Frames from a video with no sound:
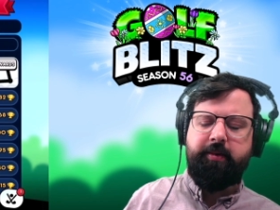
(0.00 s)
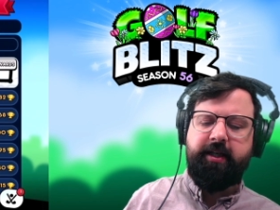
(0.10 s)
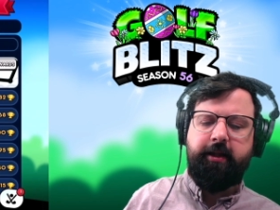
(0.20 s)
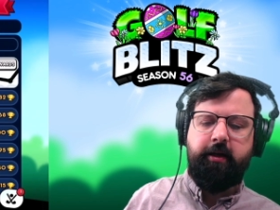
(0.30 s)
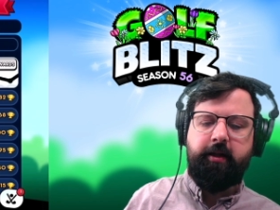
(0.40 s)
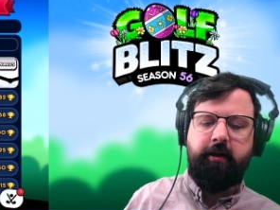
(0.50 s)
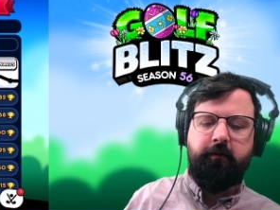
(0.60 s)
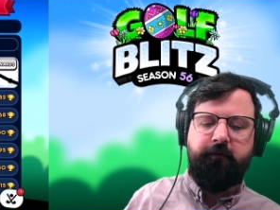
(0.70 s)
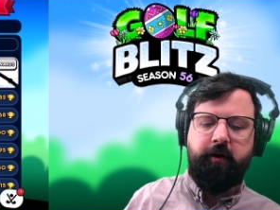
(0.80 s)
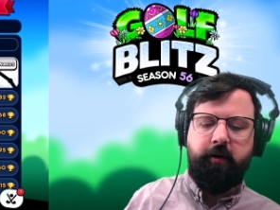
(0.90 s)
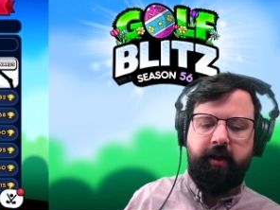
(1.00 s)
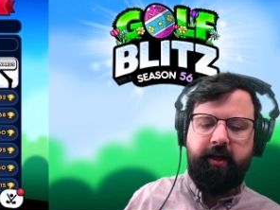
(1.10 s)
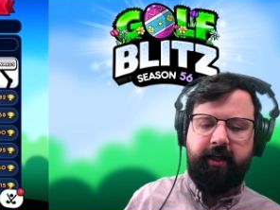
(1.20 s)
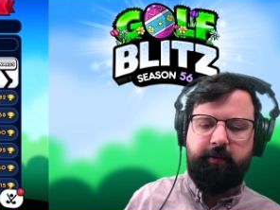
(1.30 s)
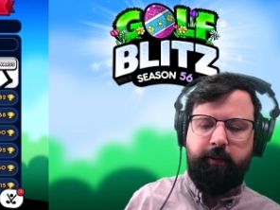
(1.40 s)
I'm gonna take a look at the old vote. I
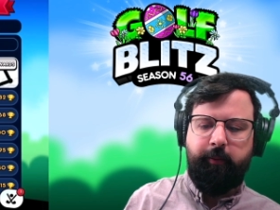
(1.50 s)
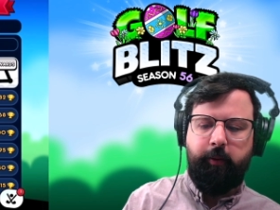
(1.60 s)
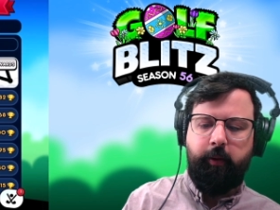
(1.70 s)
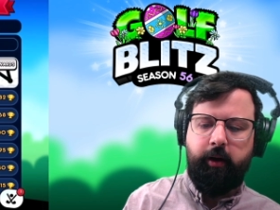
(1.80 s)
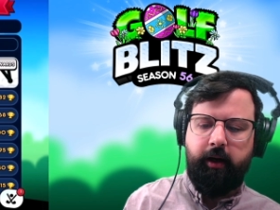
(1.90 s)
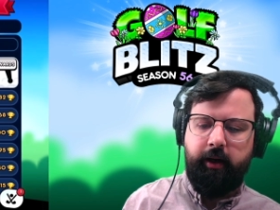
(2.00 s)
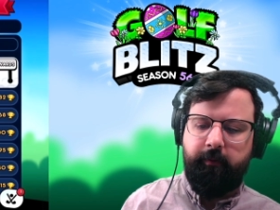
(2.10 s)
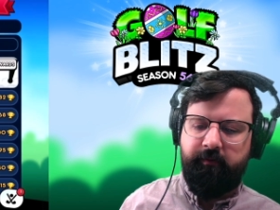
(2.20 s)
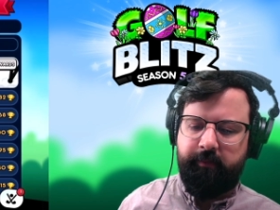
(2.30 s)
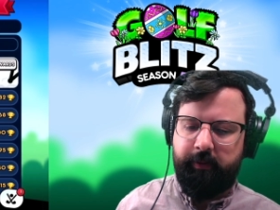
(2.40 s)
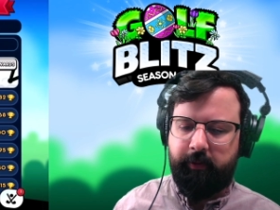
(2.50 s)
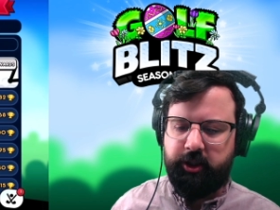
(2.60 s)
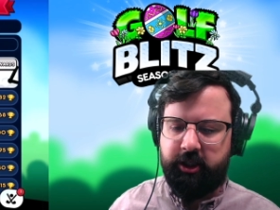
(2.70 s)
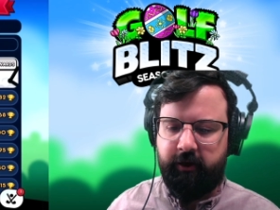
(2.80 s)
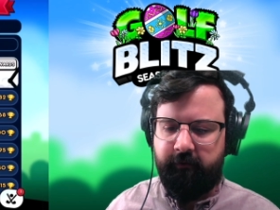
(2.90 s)
think that's what people were uh, were
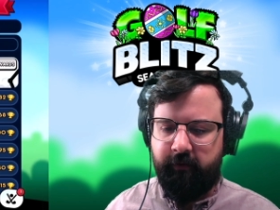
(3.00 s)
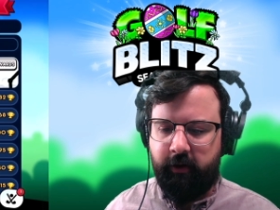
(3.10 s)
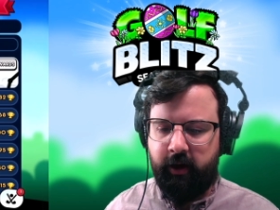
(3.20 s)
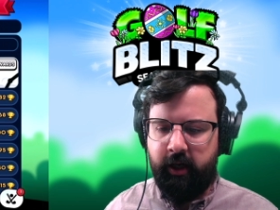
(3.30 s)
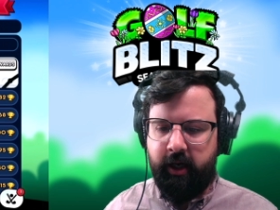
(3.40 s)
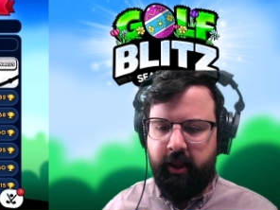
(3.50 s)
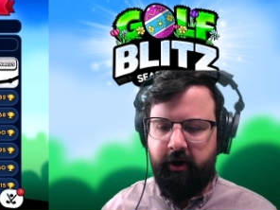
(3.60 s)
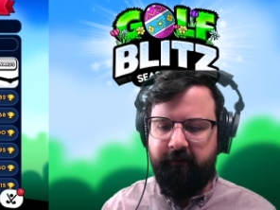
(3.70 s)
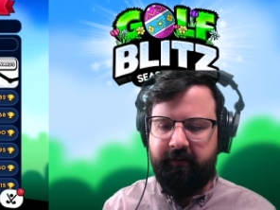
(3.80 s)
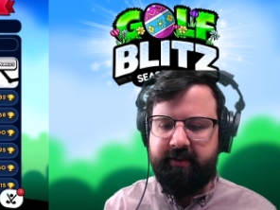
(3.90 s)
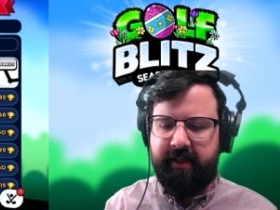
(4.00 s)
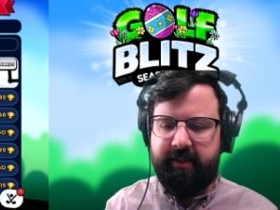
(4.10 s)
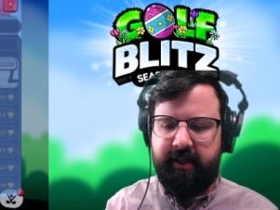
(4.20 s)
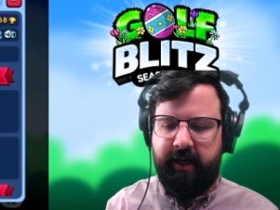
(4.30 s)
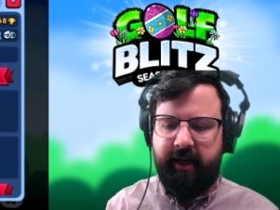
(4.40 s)
cheering for. thirty-five
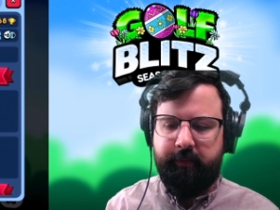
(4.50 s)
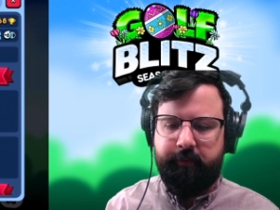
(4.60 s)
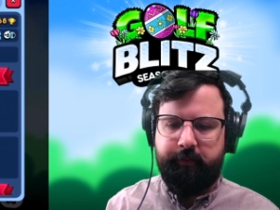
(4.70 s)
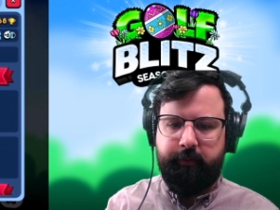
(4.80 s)
sixty-eight.